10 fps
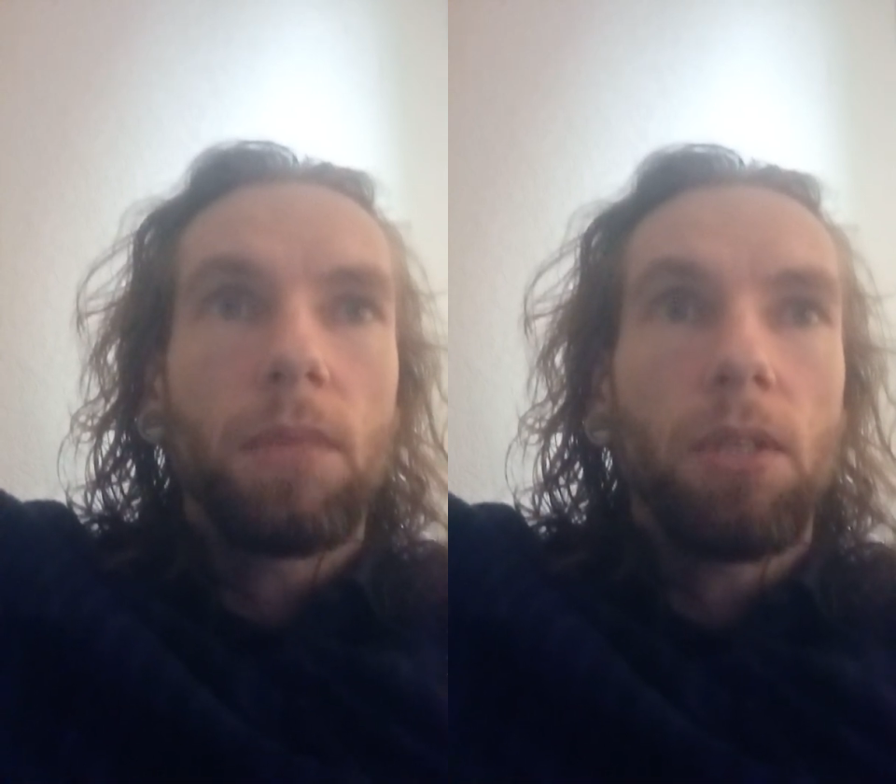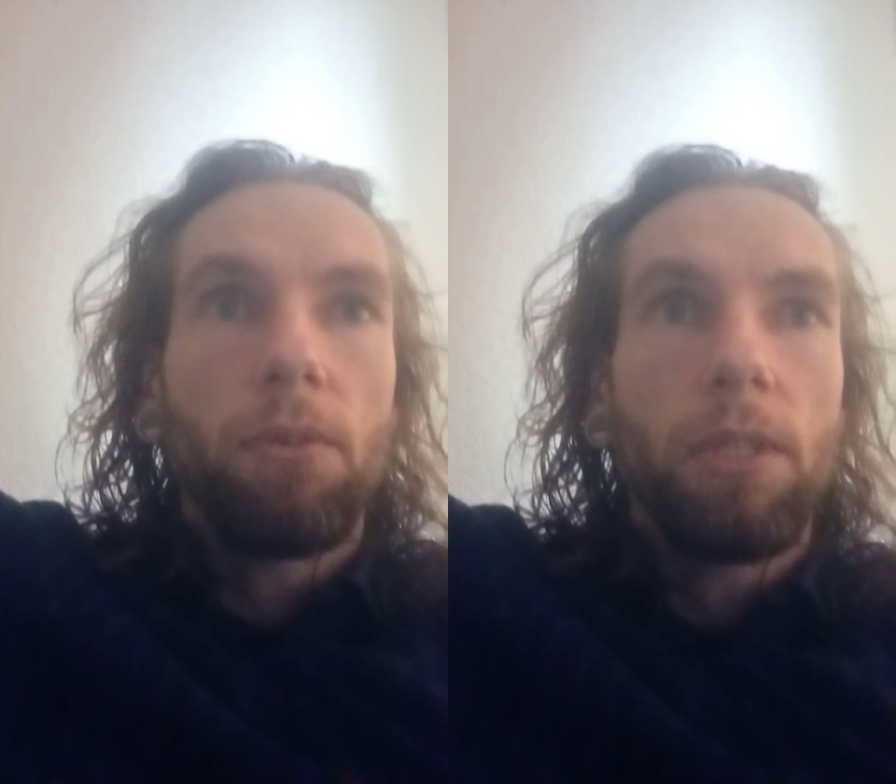
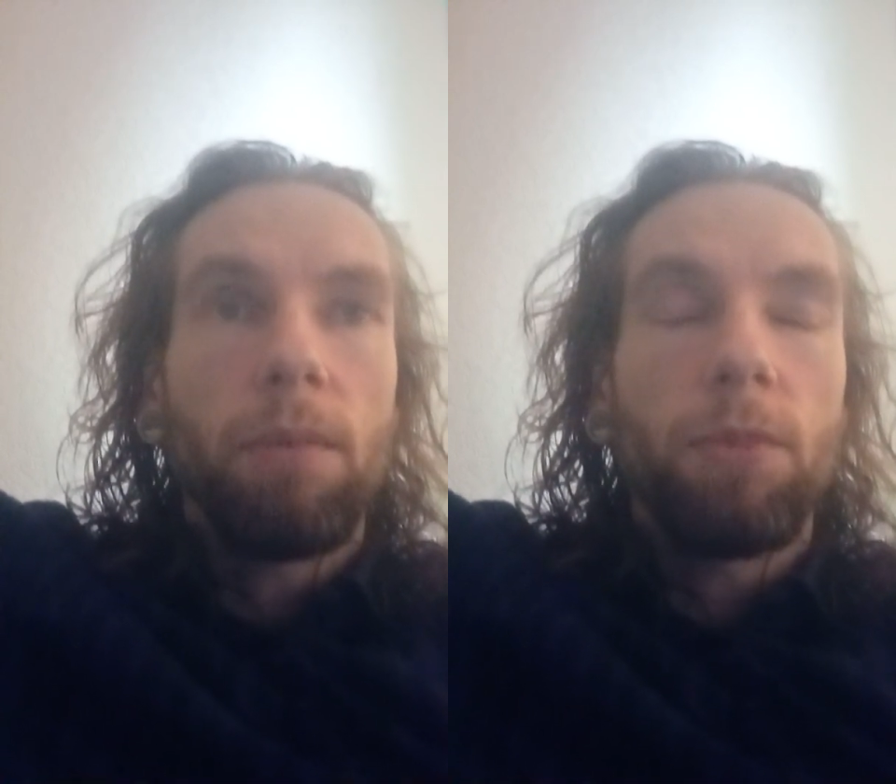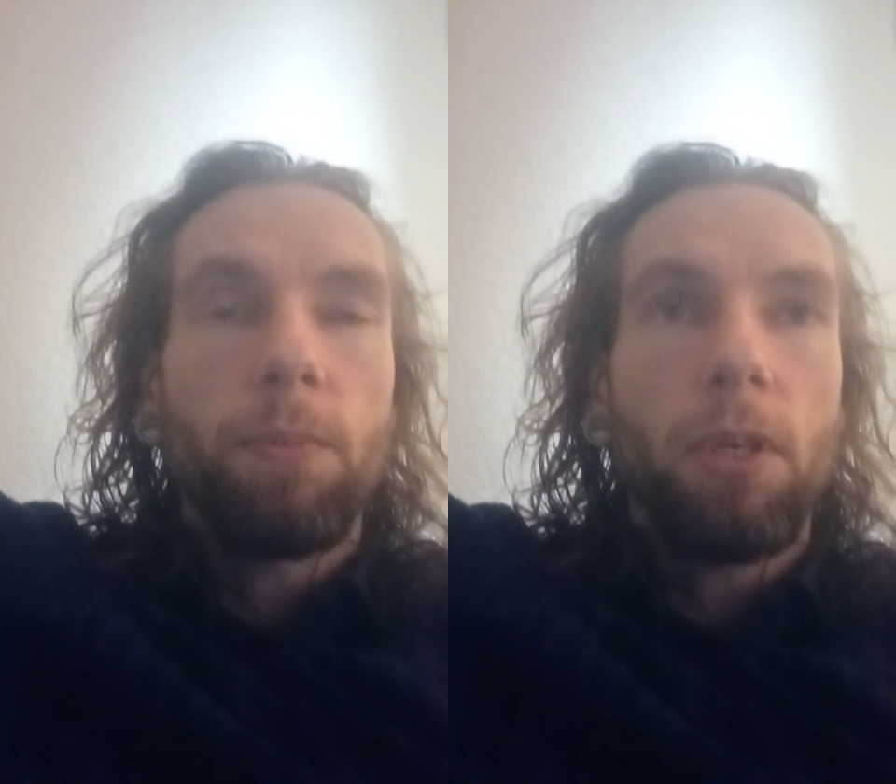
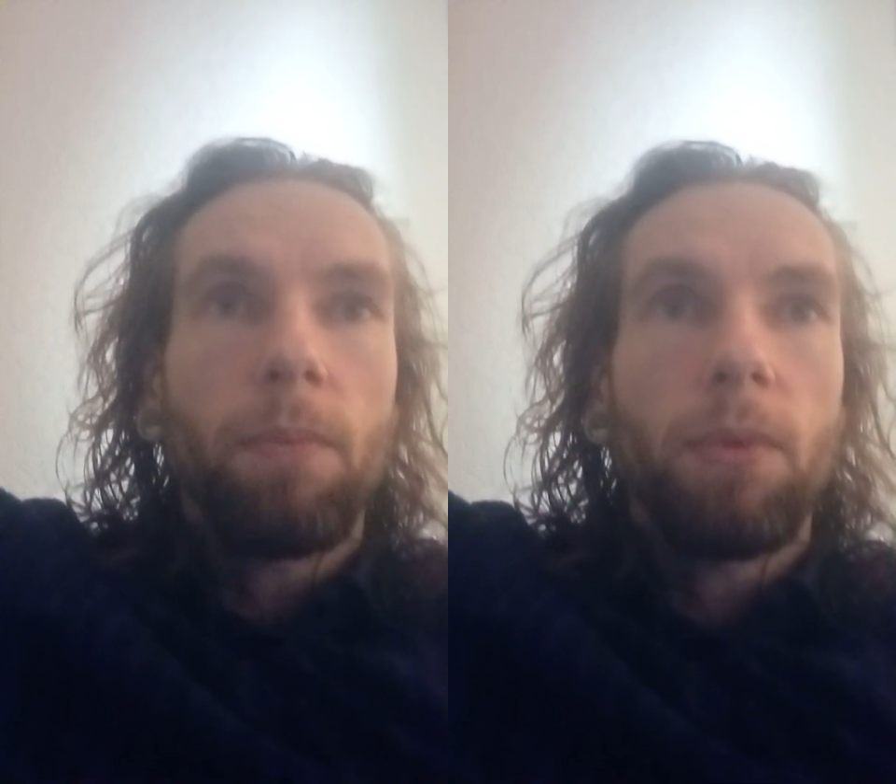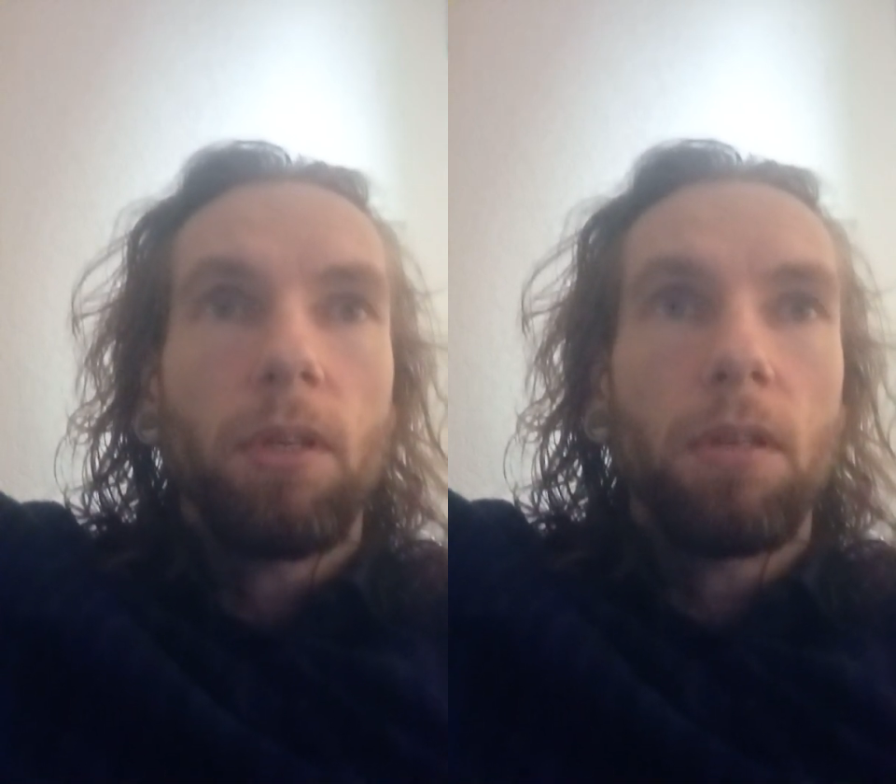iridium
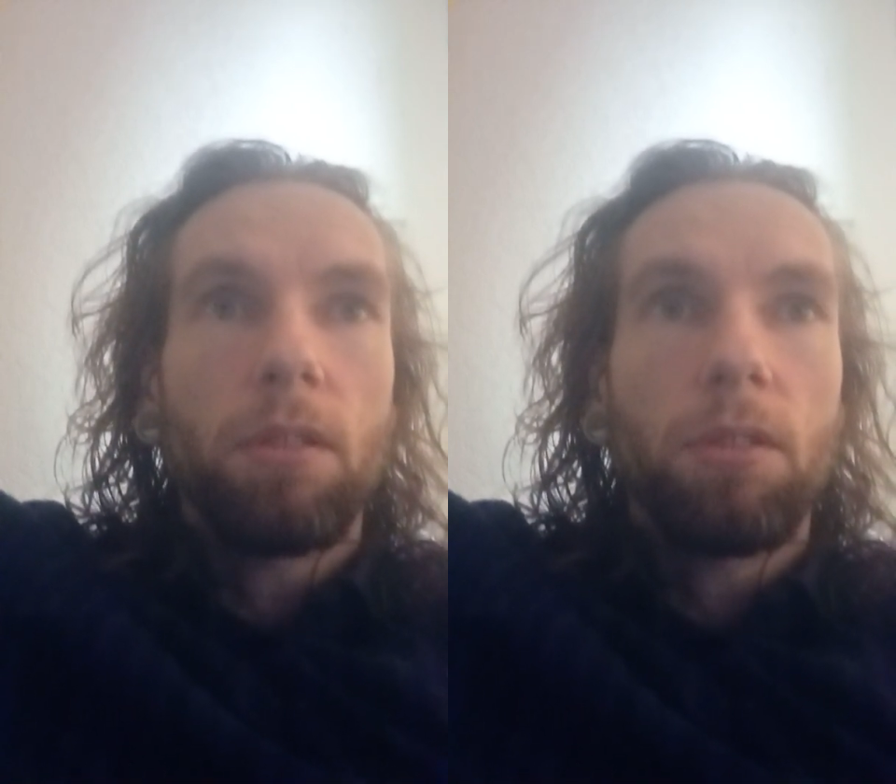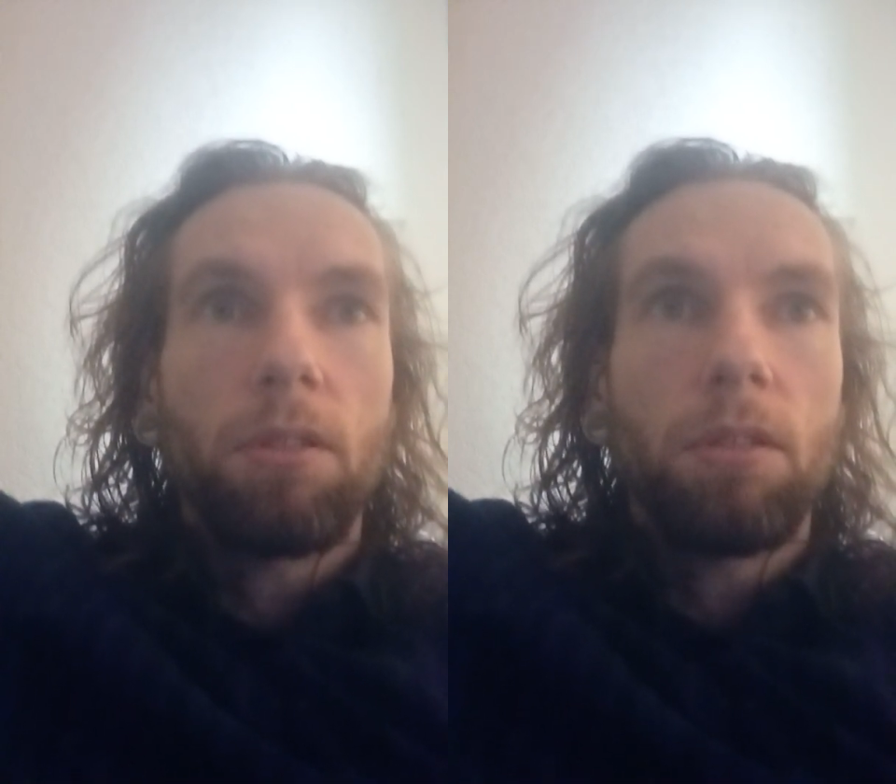spark
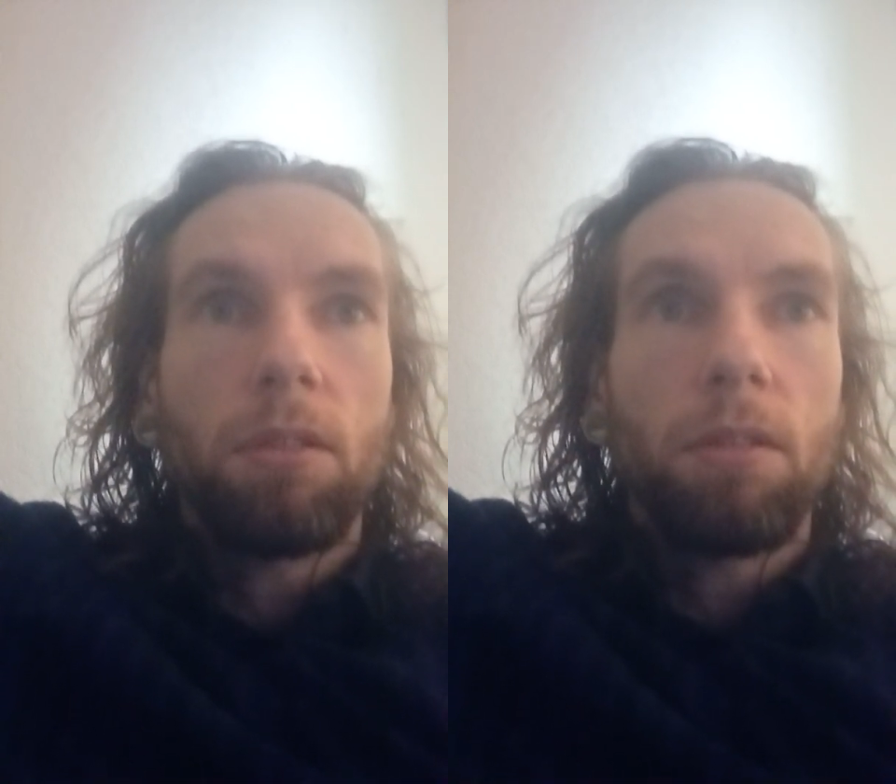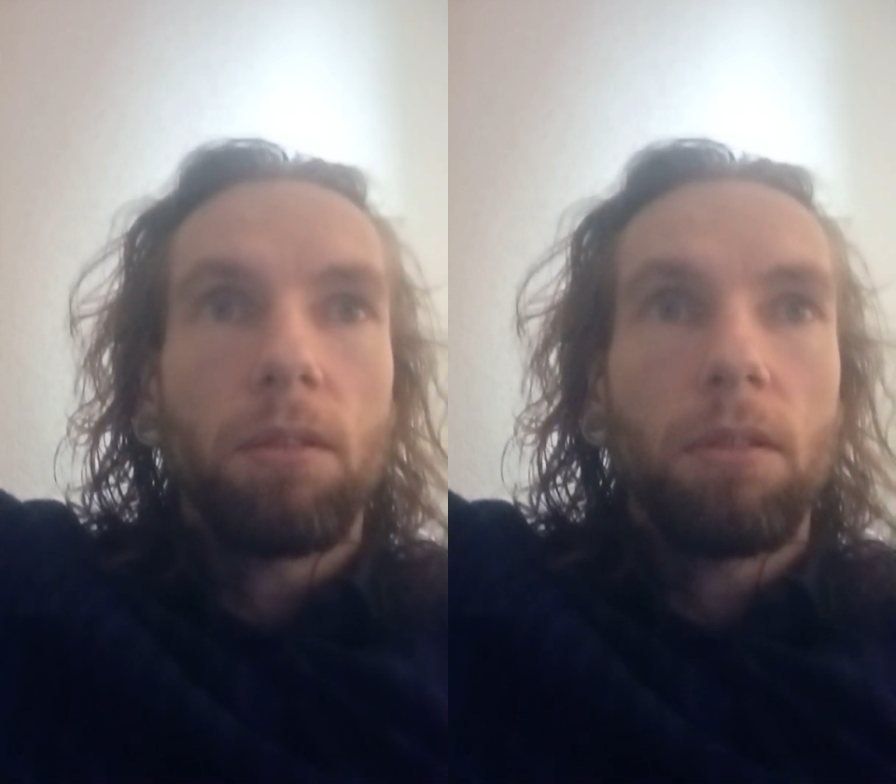
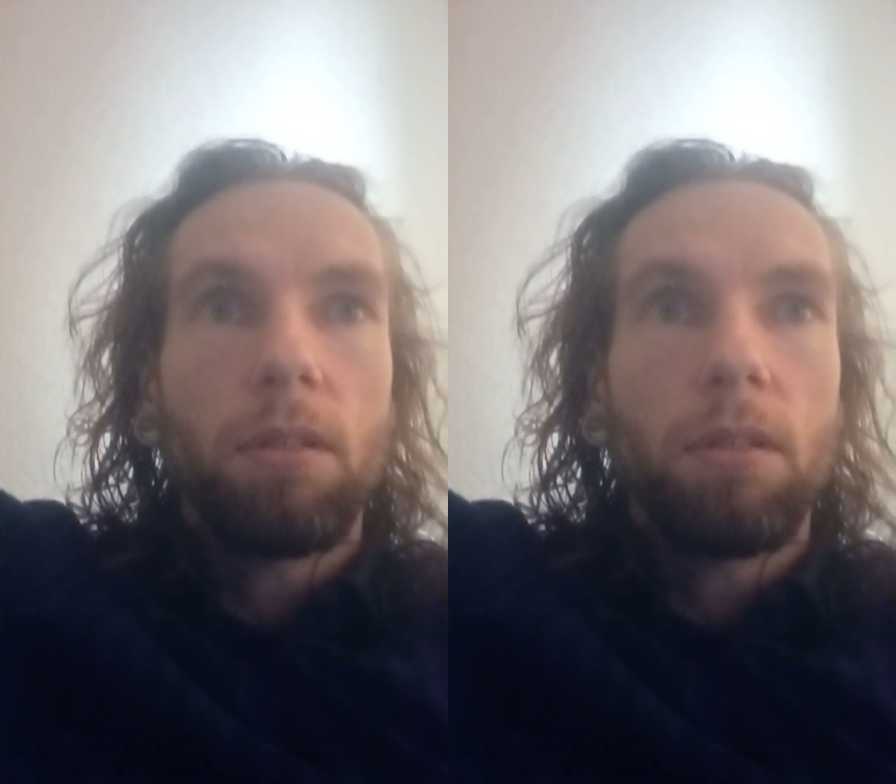plugs,